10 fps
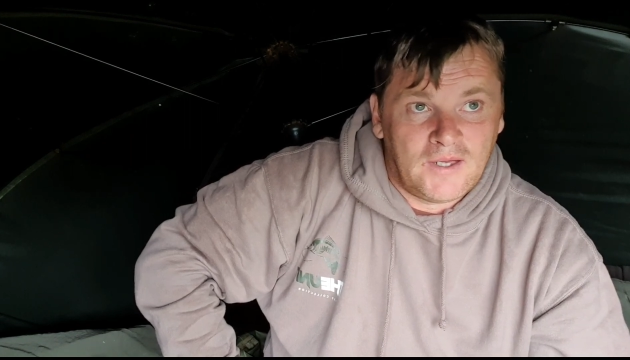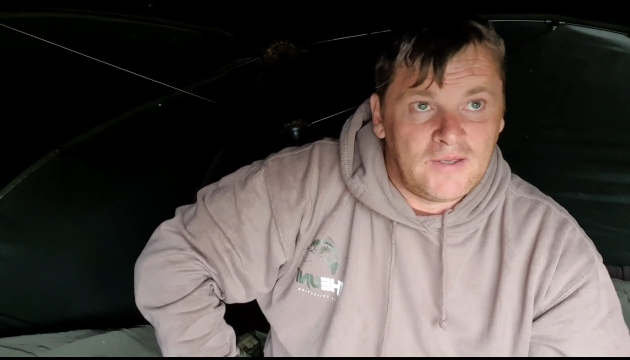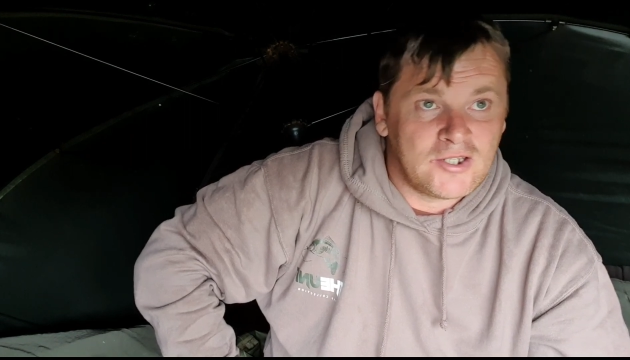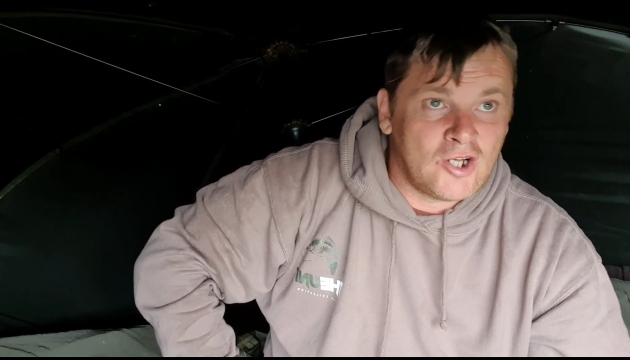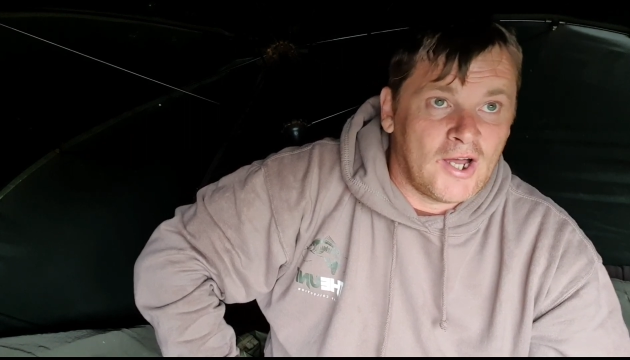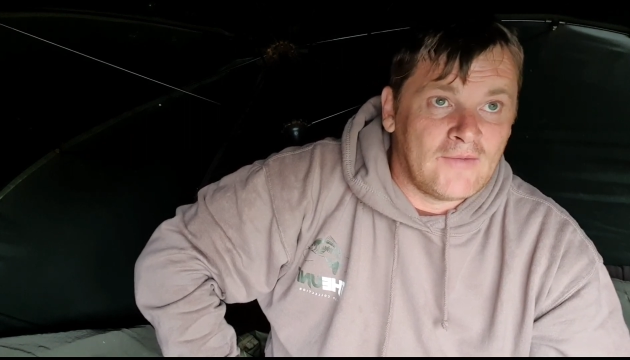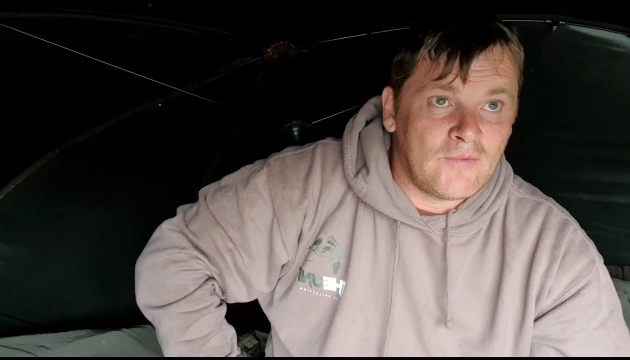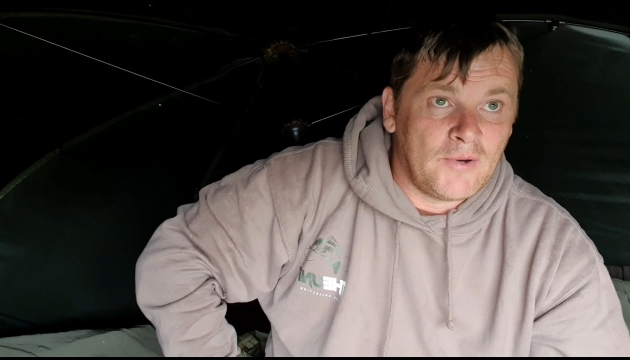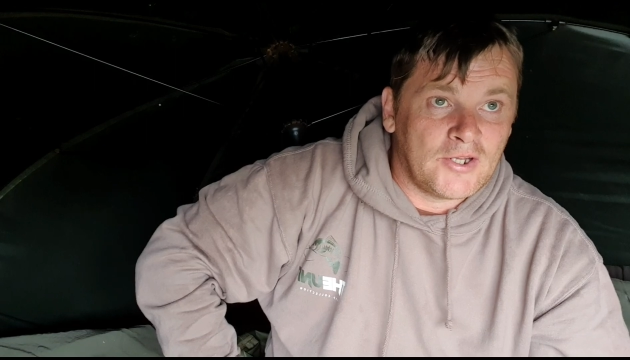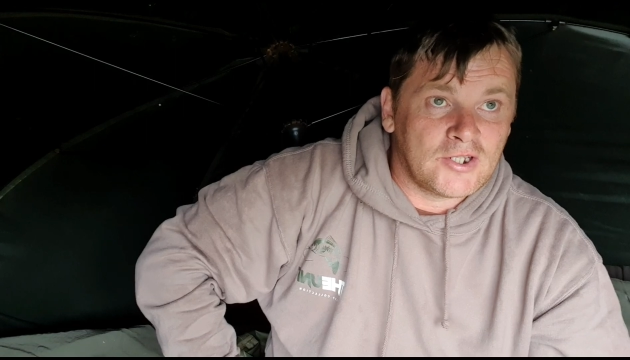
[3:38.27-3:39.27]
is not
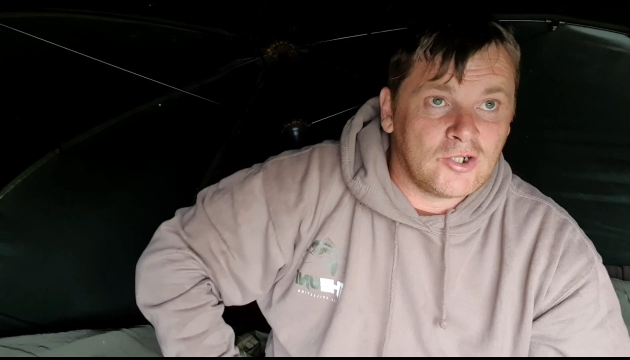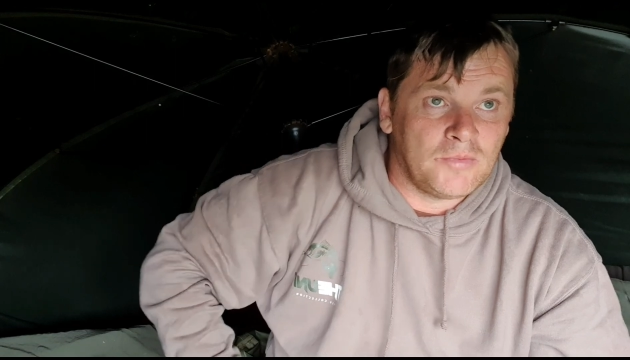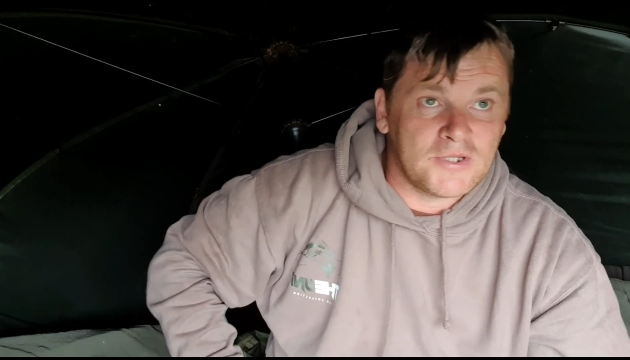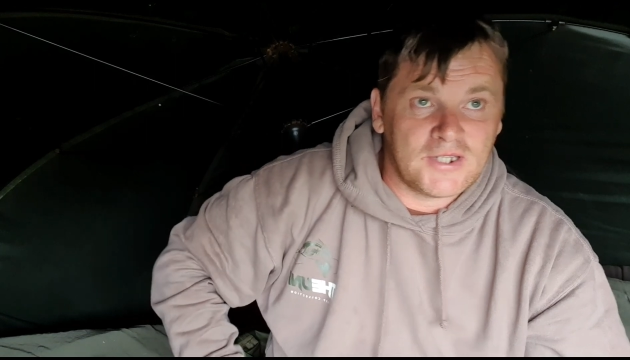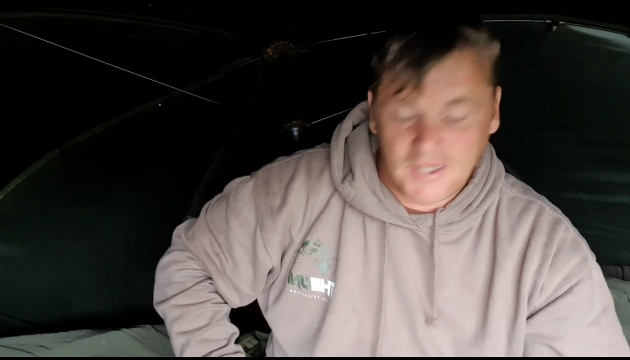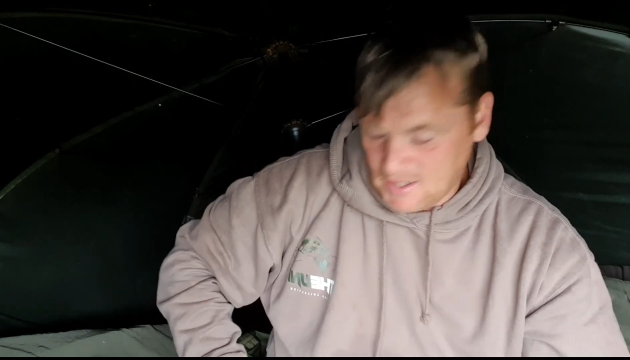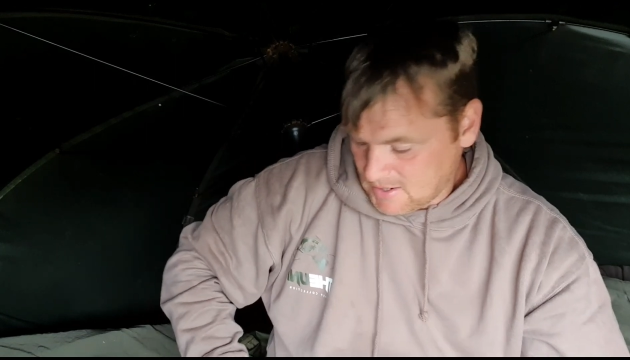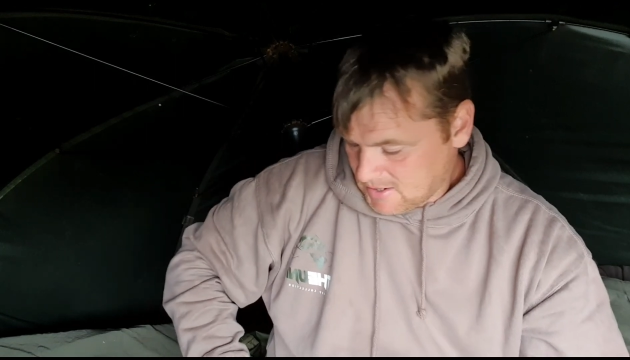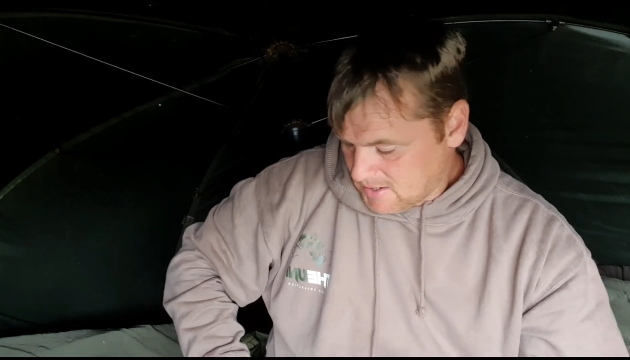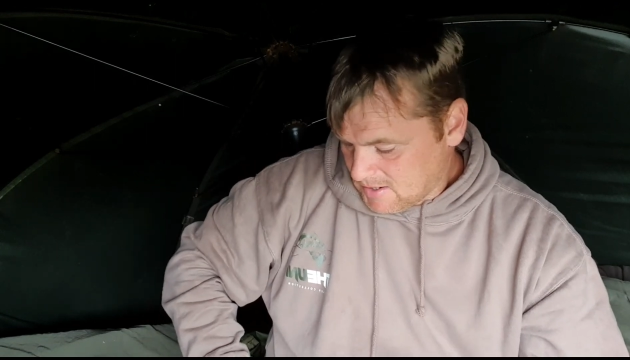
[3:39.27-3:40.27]
everybody's cup of tea,
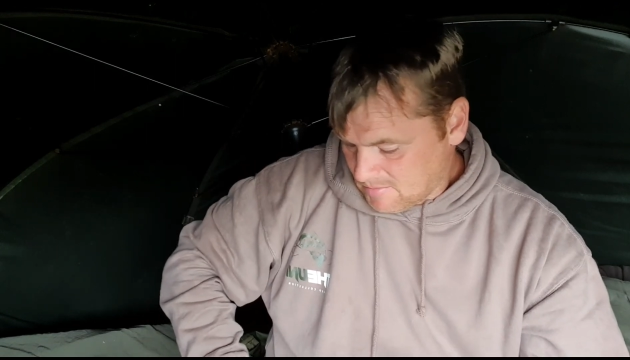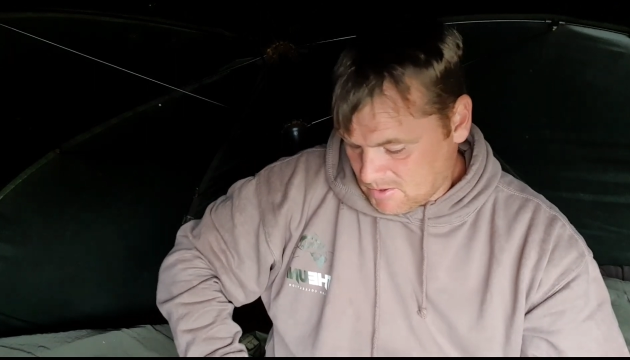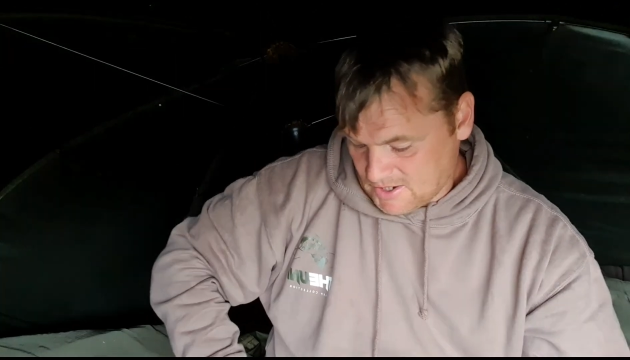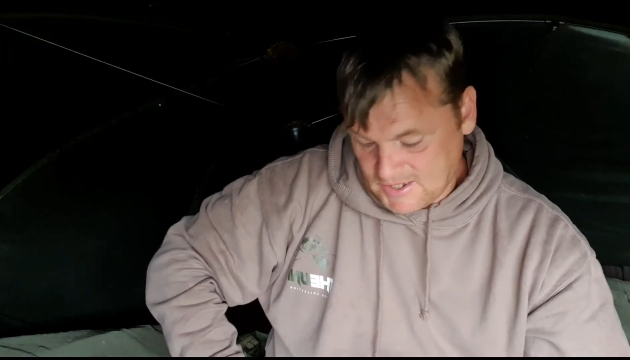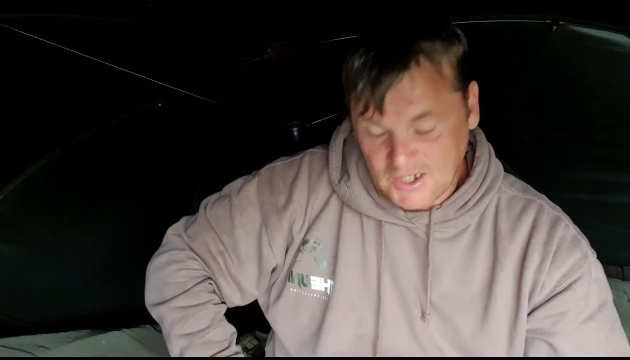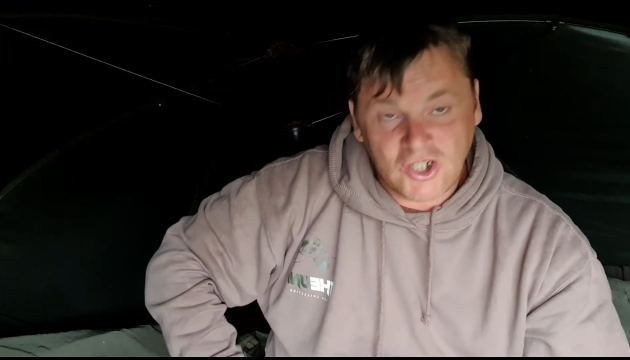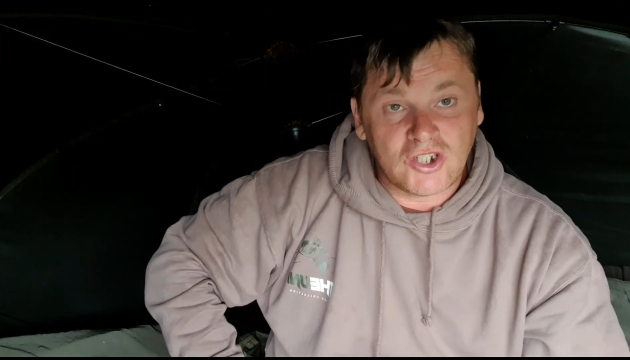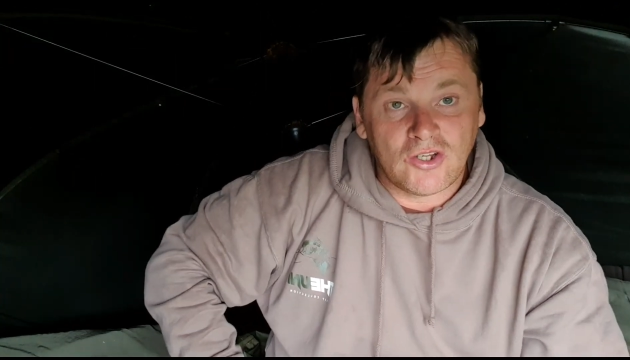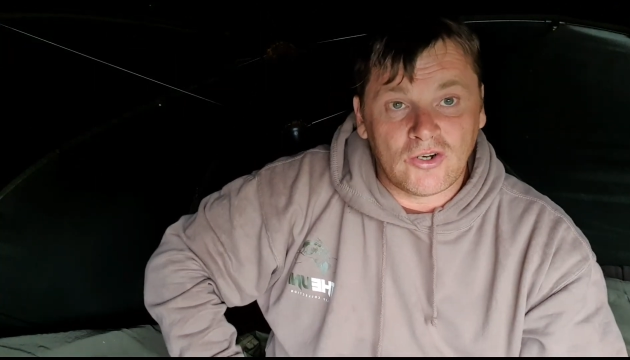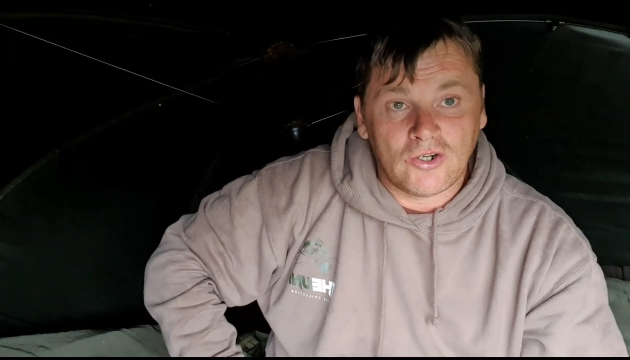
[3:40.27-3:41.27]
but it's each
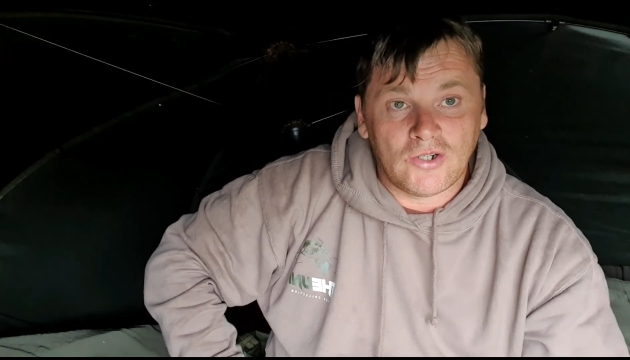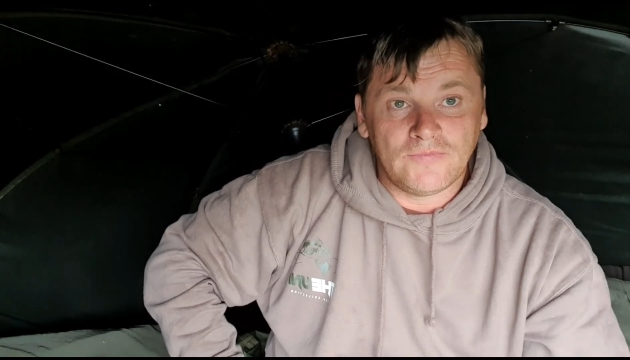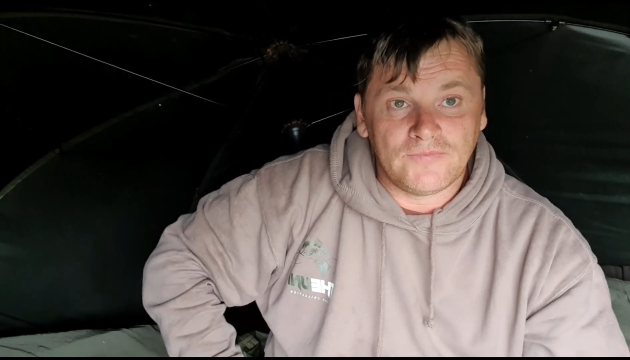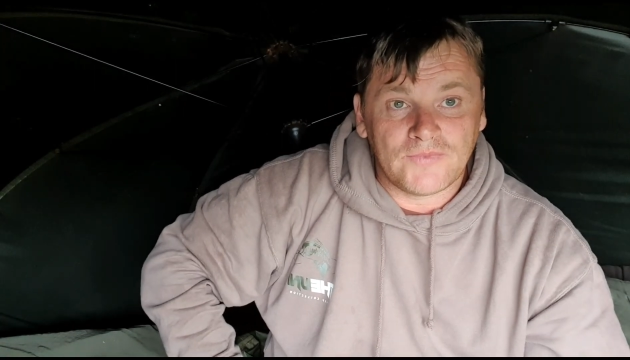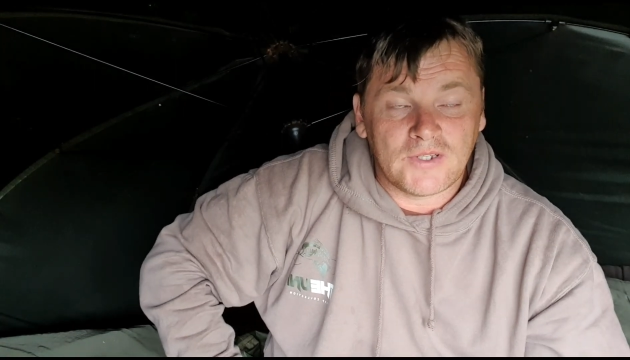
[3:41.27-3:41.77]
to their own.